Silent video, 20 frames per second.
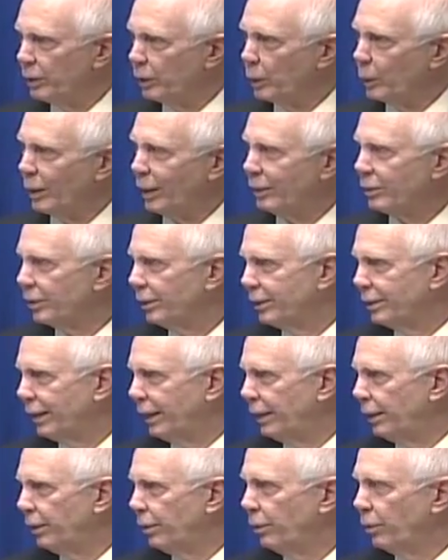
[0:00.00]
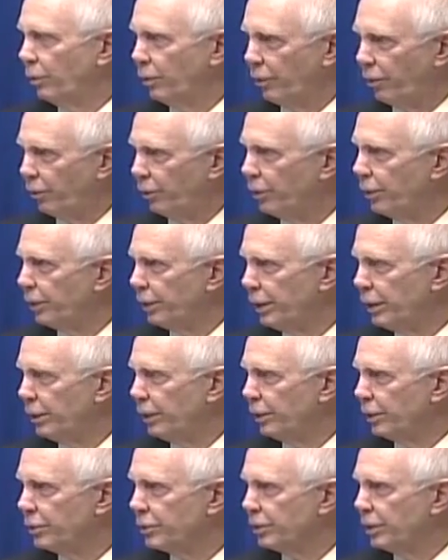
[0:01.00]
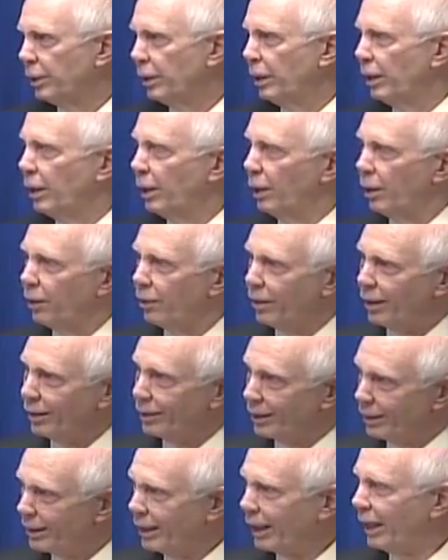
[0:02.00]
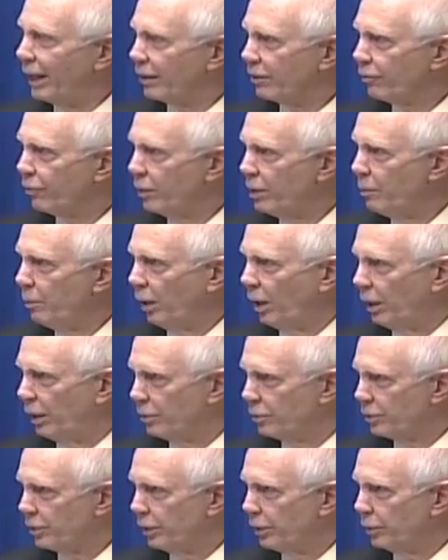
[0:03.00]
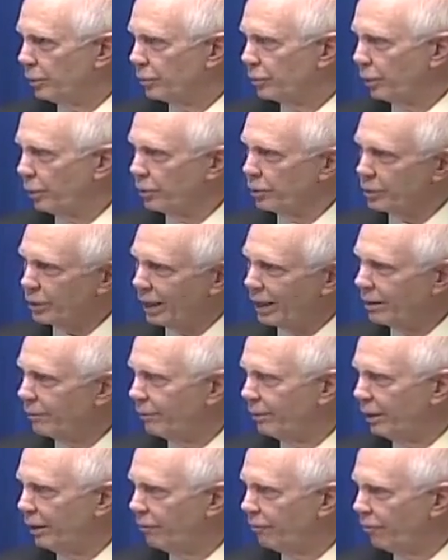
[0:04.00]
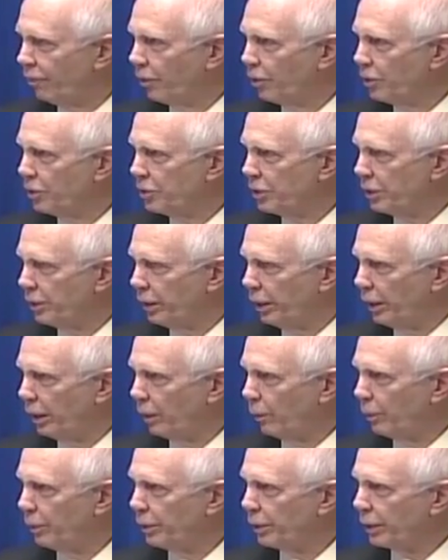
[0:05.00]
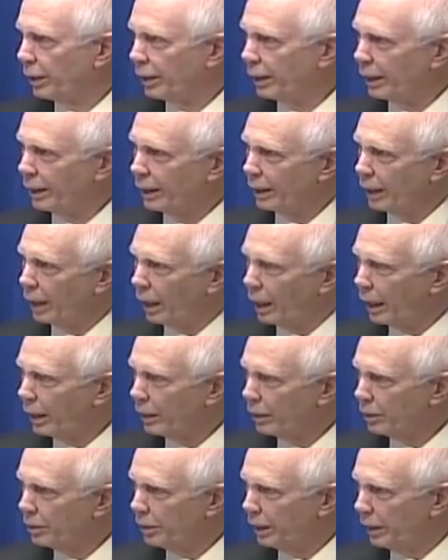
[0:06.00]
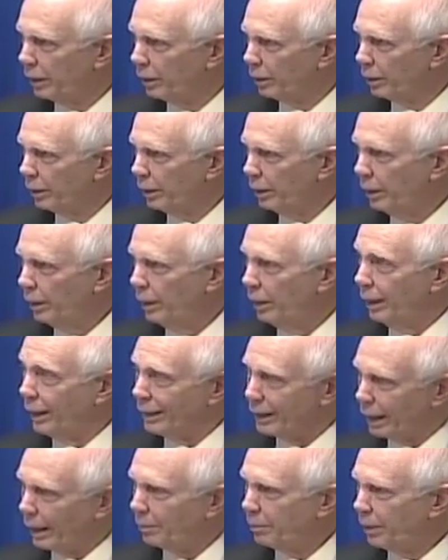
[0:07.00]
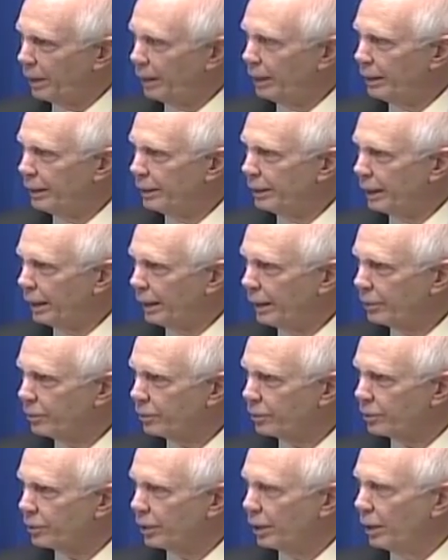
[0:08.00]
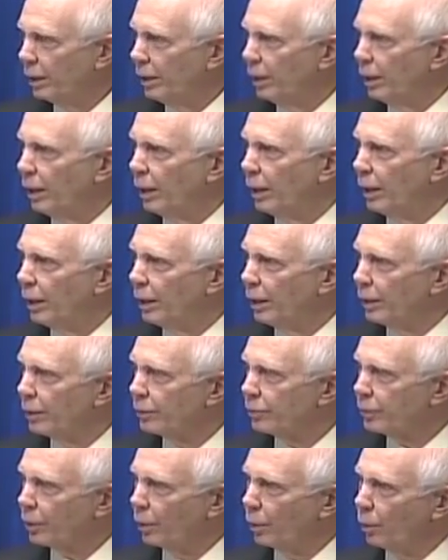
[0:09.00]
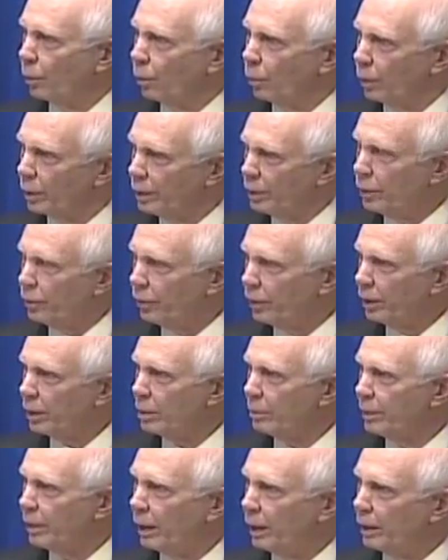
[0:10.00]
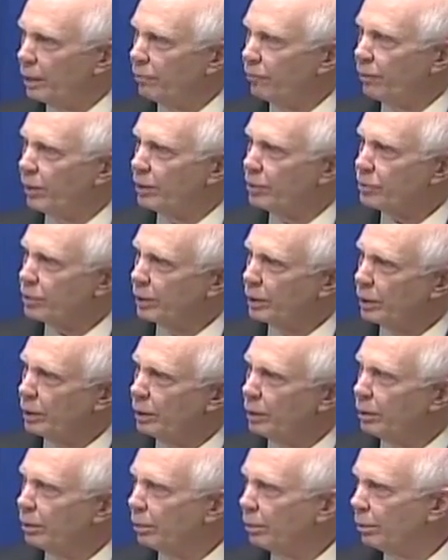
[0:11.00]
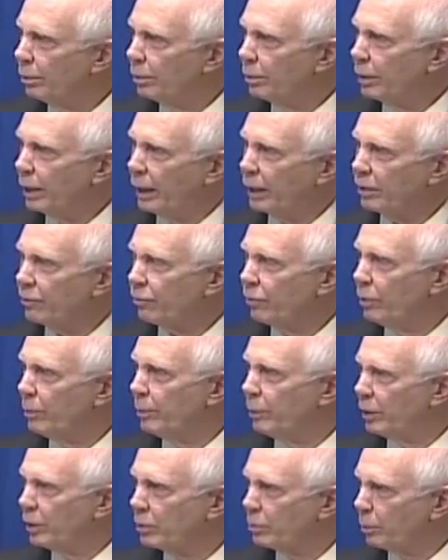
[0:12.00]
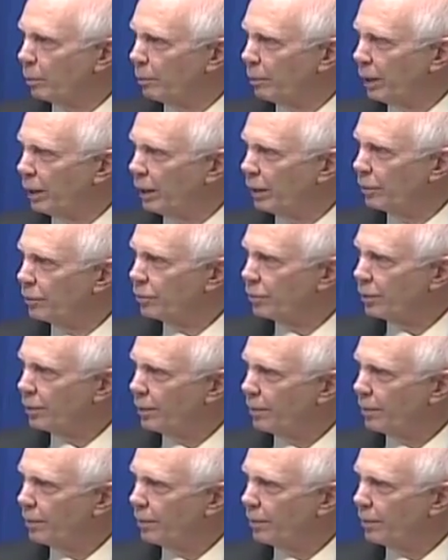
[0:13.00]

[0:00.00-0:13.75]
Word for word: when you go out to 10 or 30 years than the tax-free bonds do. So there's kind of an inversion there where you can get a higher yield and not pay any taxes. Uh, so, what do you think about investing in tax free municipal bonds?